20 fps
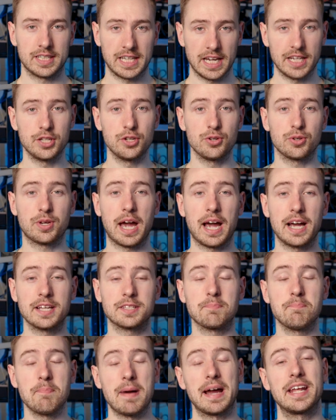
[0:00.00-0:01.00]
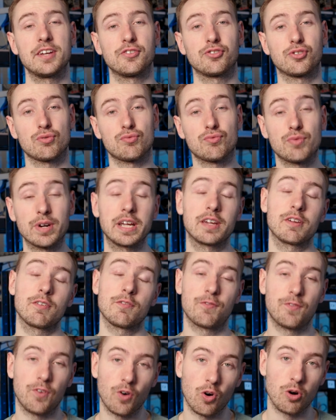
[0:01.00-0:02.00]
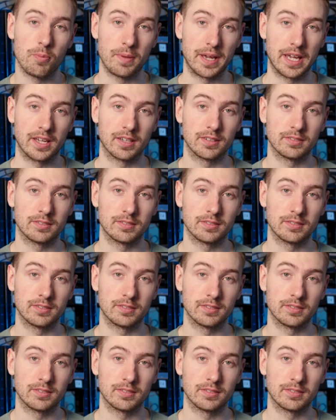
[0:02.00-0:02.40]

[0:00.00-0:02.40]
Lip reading: Can you guys manage the rig for me?